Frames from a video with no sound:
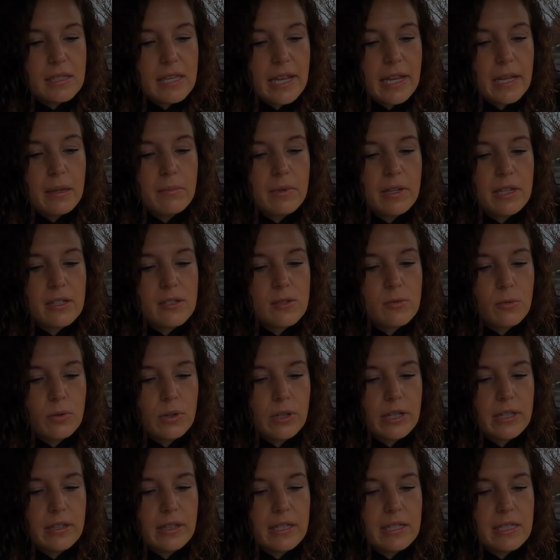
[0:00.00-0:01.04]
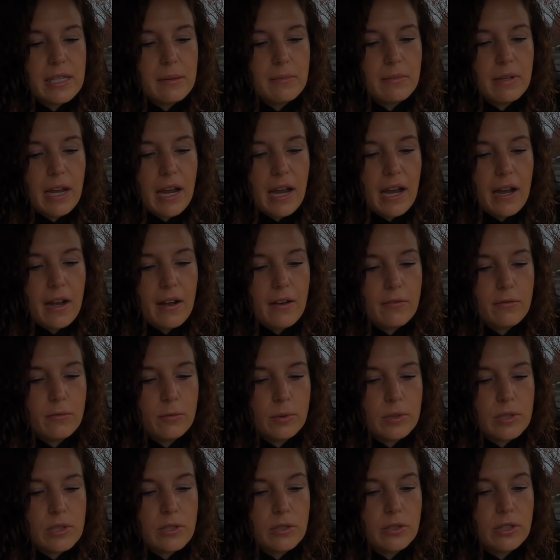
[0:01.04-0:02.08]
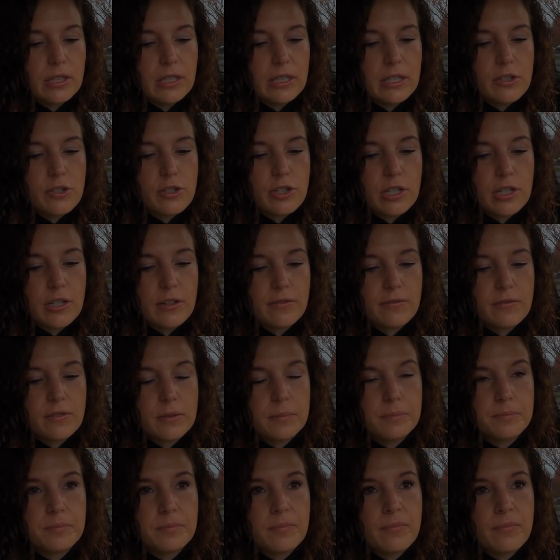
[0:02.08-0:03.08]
second biggest worry they seemed to have was learning to shift.